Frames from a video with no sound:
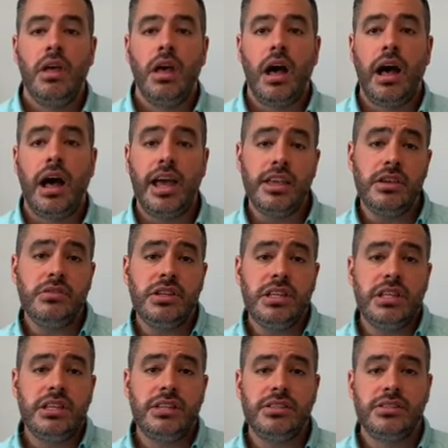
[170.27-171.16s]

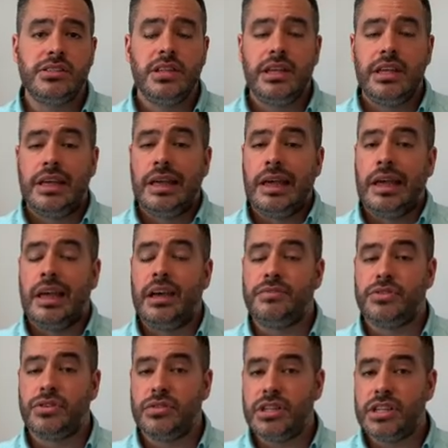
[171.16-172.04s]
IUDs have
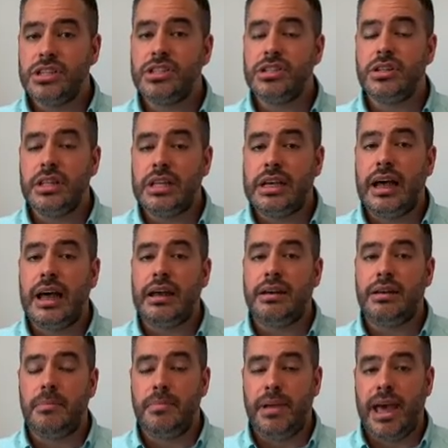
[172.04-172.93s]
traditionally gotten
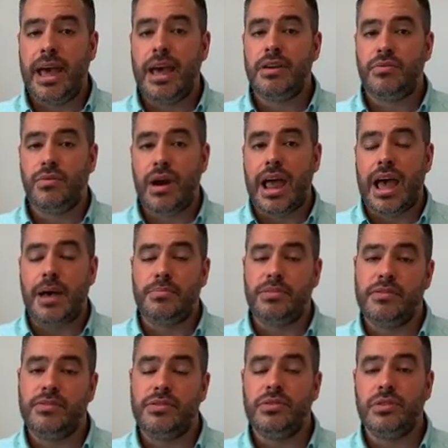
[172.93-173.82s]
a bad rap
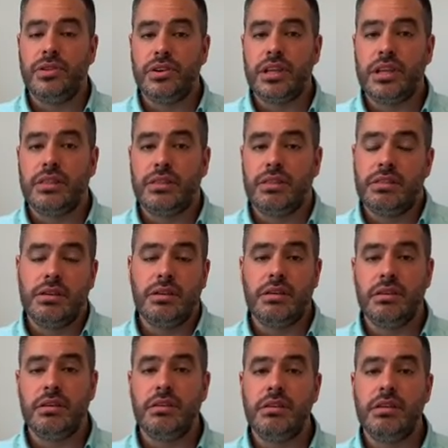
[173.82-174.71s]
if you
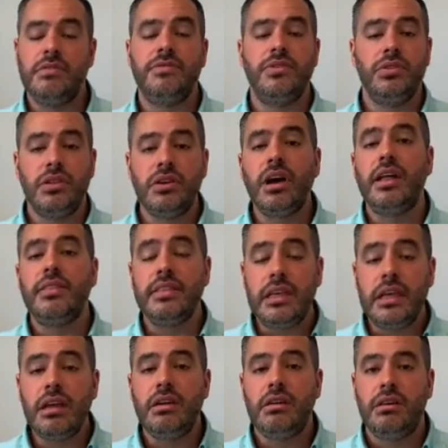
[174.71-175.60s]
look on the
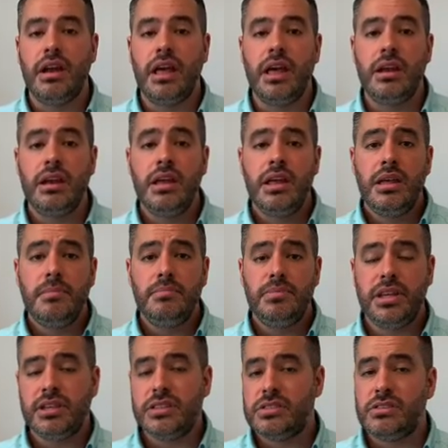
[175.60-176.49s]
internet,
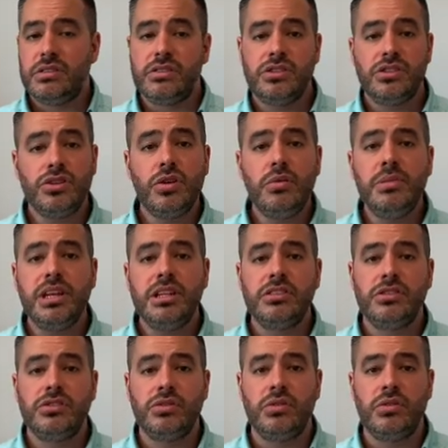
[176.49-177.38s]
because there are so many
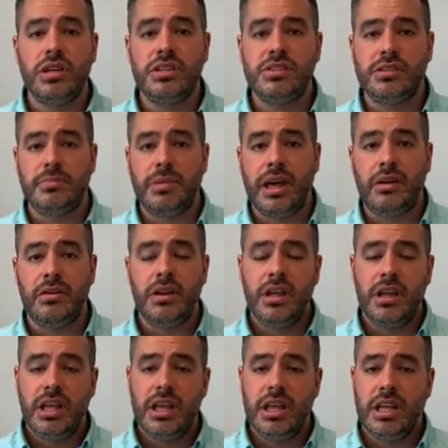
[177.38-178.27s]
stories about
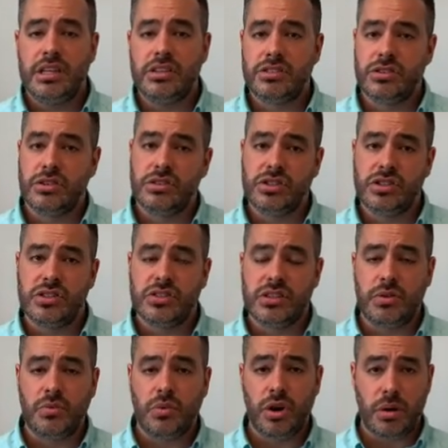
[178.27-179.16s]
insertions
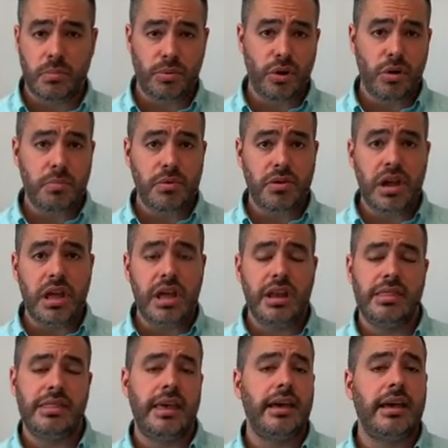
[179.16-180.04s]
that weren't appropriate
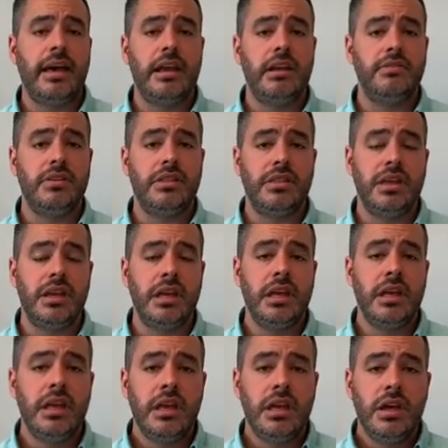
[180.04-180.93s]
and that kind of a
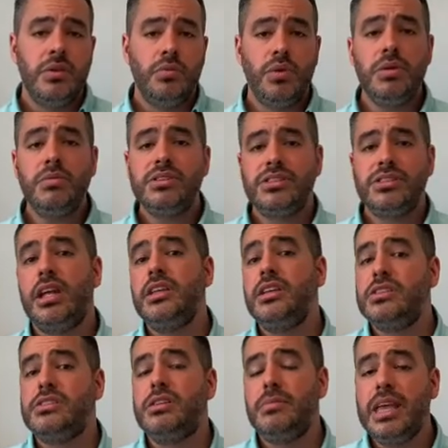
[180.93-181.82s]
thing. We would
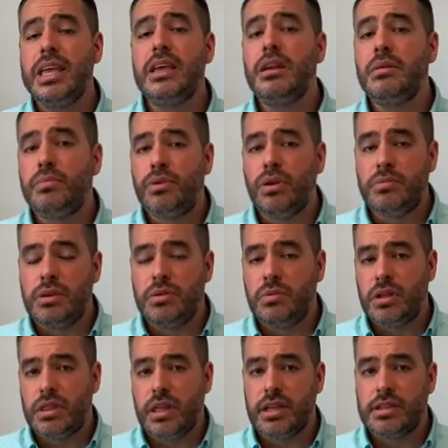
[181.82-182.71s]
you to make an appointment
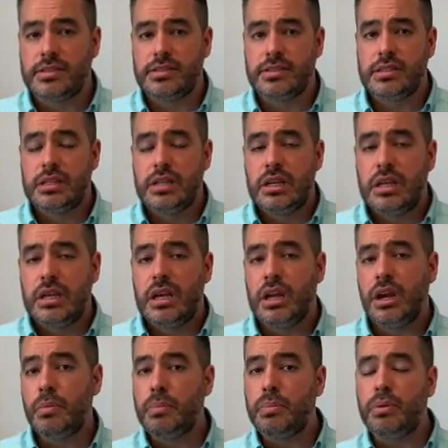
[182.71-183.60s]
with us. An
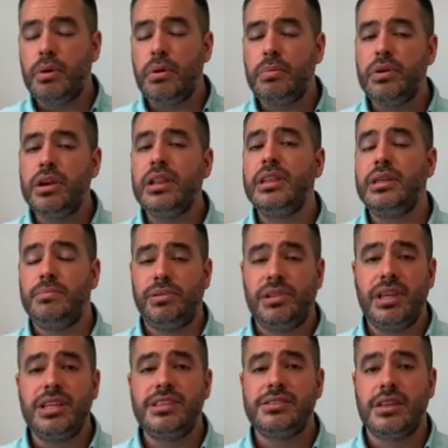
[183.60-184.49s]
appropriately
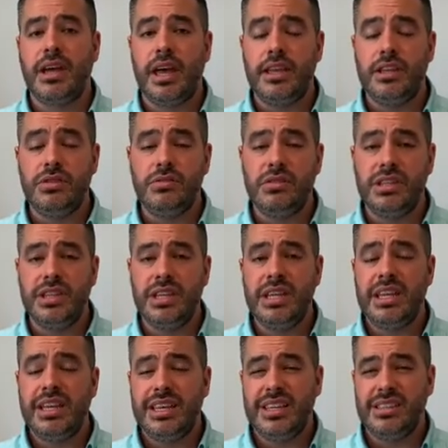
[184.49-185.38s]
placed
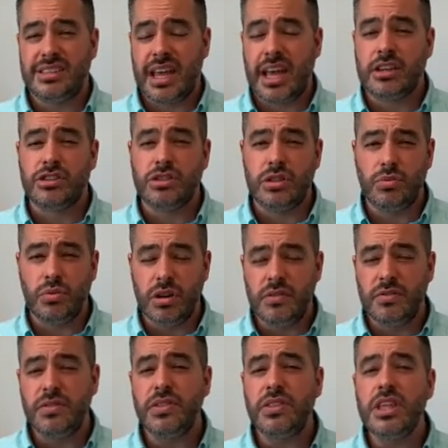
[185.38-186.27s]
IUD is actually one
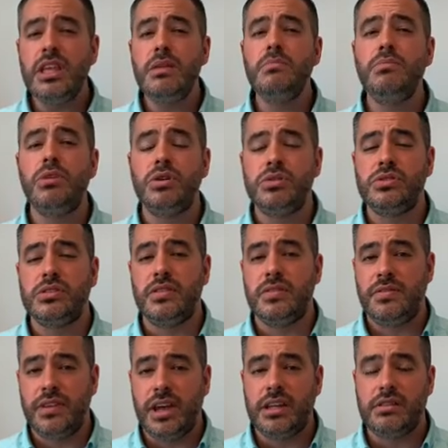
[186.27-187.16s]
of the most
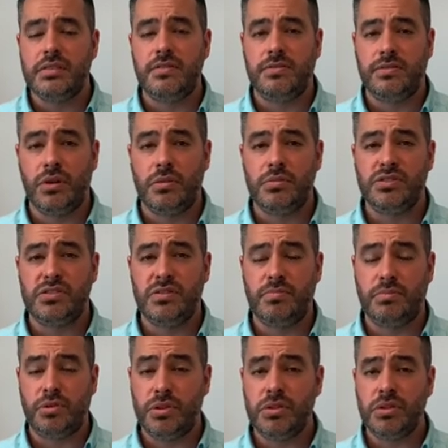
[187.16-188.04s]
effective forms of
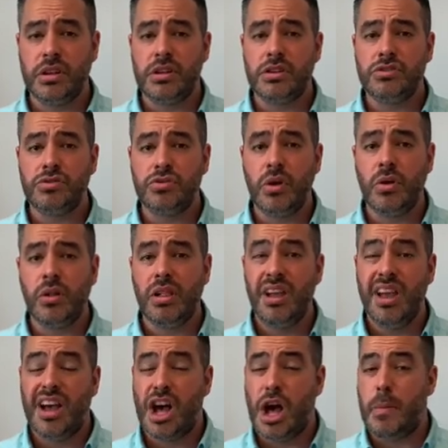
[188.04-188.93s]
birth control
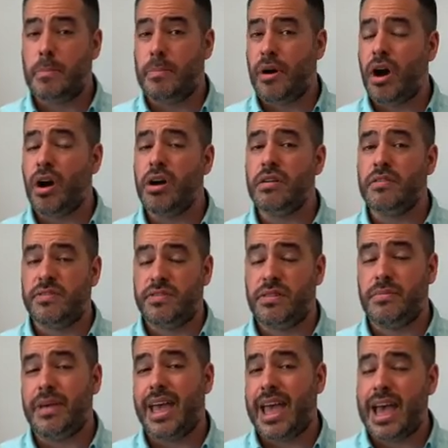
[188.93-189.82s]
apart
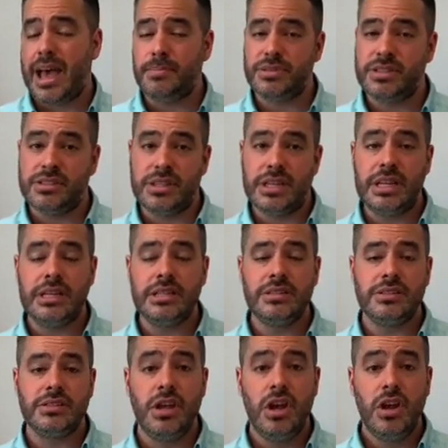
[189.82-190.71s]
from
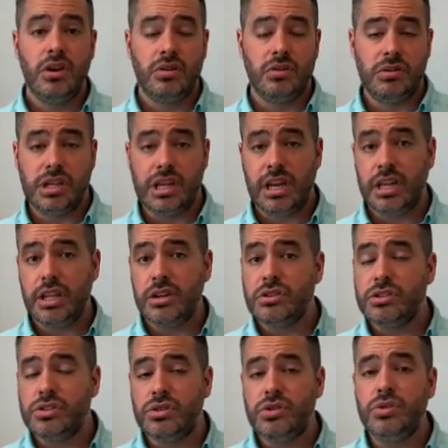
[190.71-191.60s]
abstinence or getting your
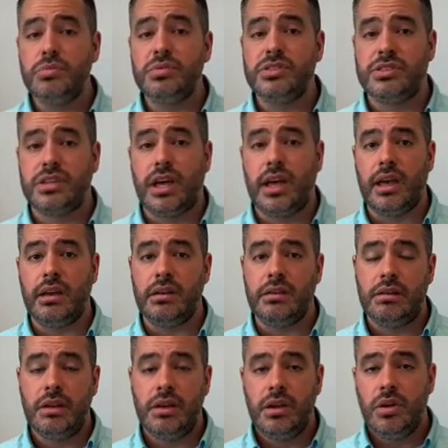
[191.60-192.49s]
tubes tied.
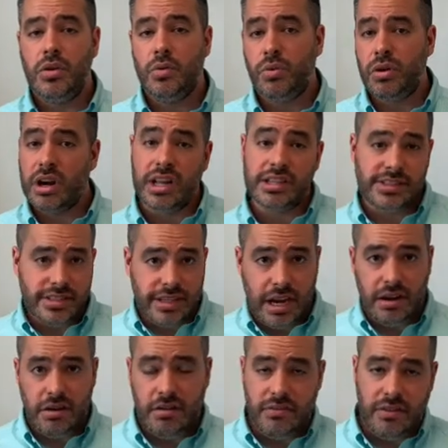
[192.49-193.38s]
We're not
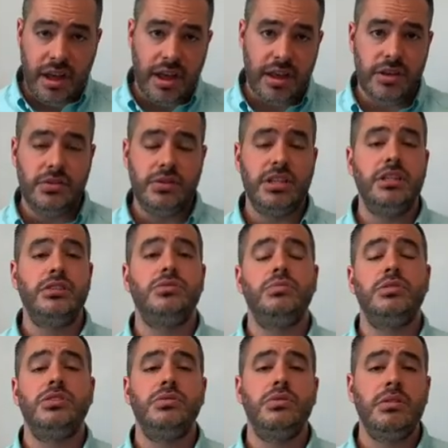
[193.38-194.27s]
scared of IUDs. We
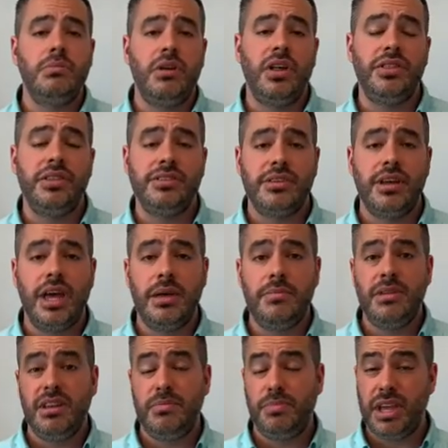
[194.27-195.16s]
do them all the time
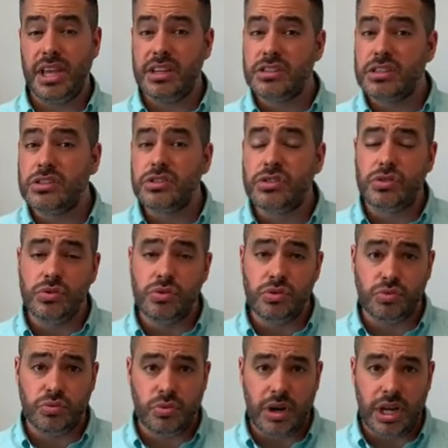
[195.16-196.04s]
and patients do
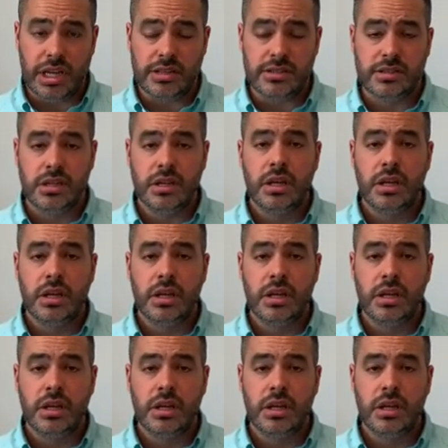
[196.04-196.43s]
great.